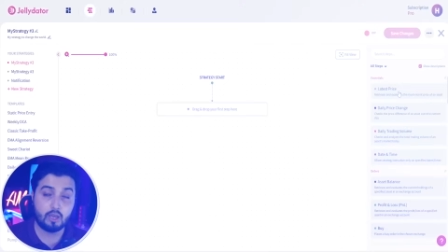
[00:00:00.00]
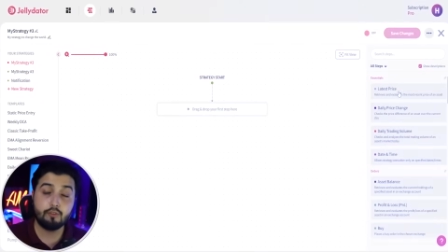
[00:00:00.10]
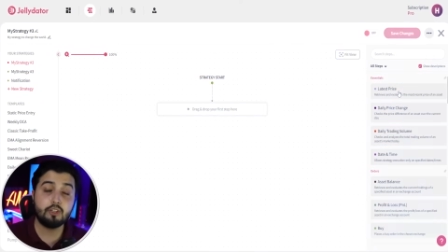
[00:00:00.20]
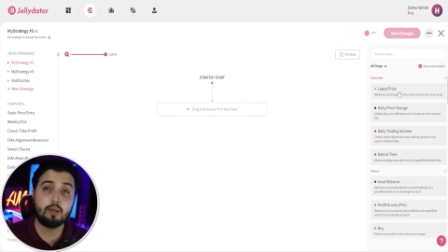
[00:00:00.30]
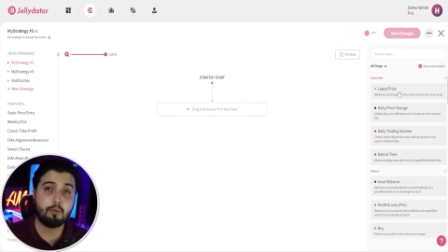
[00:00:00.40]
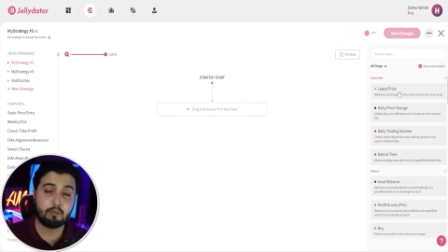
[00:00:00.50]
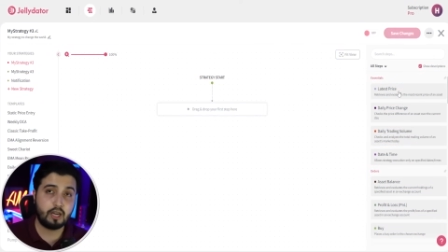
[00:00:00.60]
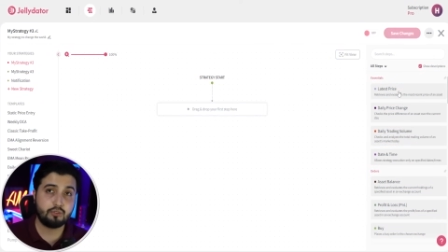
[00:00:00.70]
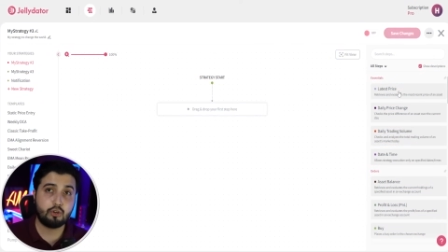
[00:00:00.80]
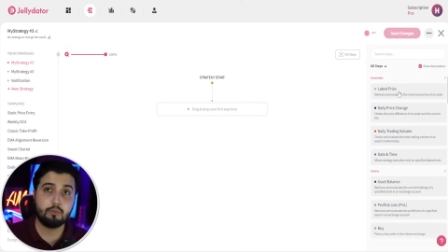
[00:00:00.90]
Every time the
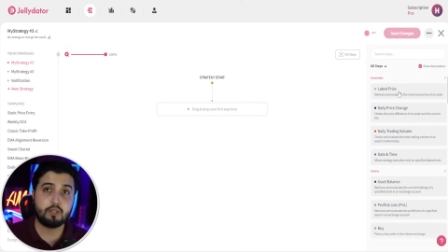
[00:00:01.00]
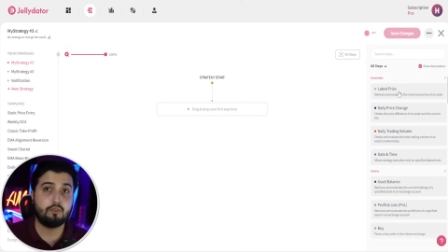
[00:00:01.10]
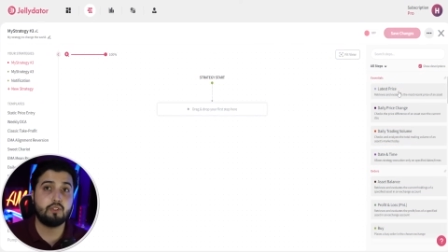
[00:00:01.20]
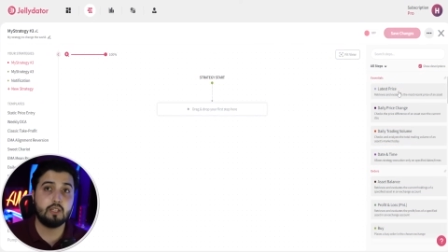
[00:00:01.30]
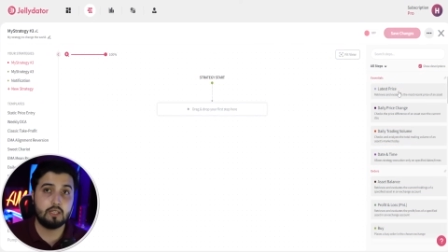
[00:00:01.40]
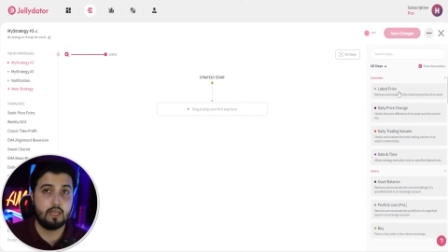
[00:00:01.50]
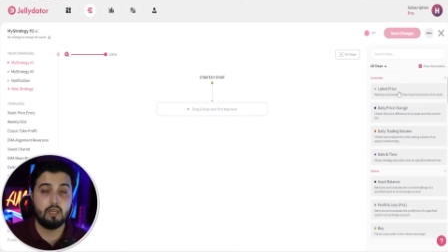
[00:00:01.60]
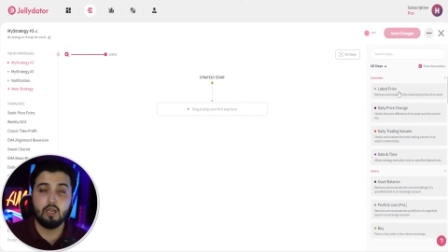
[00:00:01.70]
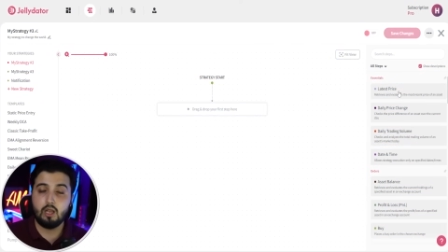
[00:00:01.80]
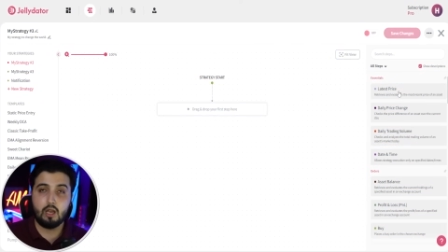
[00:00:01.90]
price drops, every single day,
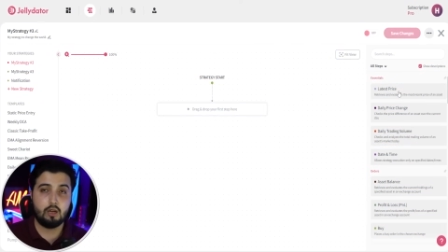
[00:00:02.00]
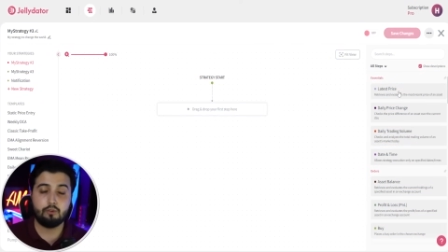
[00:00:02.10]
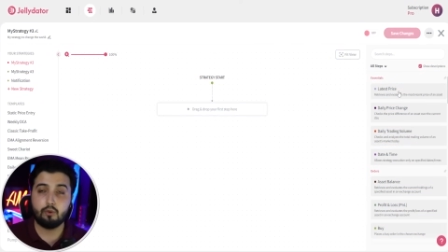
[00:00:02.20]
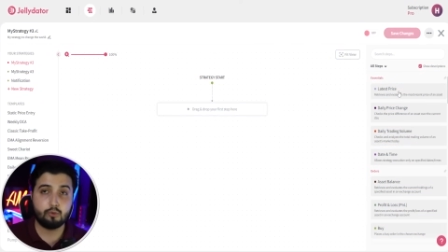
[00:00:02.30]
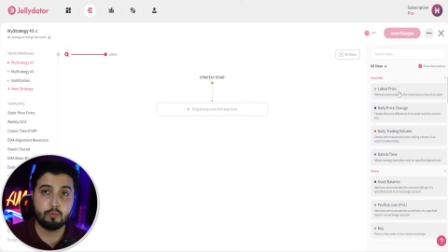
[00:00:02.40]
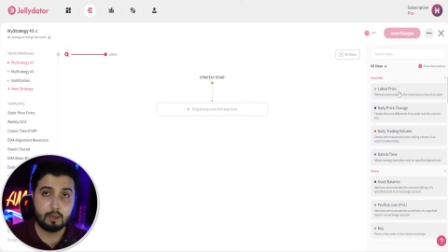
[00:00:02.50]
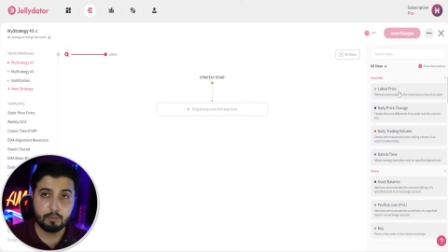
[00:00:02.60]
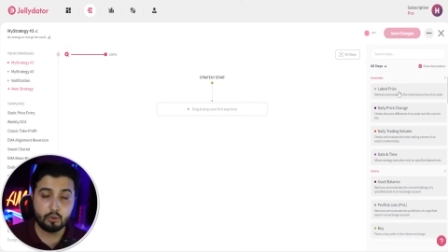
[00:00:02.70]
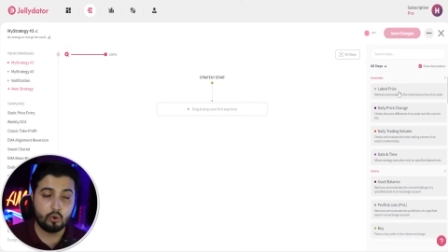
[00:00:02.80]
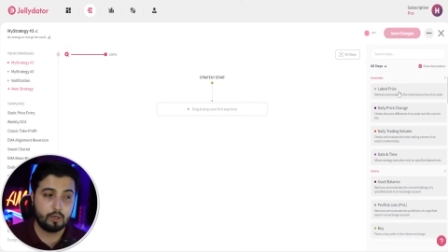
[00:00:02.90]
I want to buy
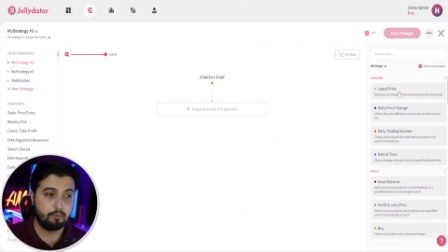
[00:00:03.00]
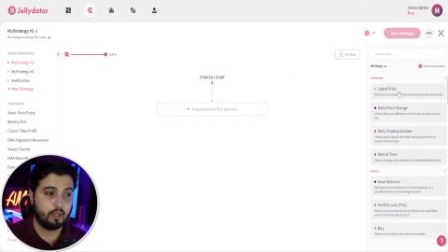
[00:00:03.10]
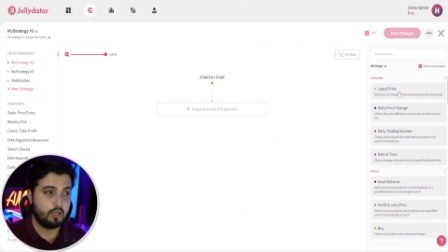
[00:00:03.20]
Bitcoin.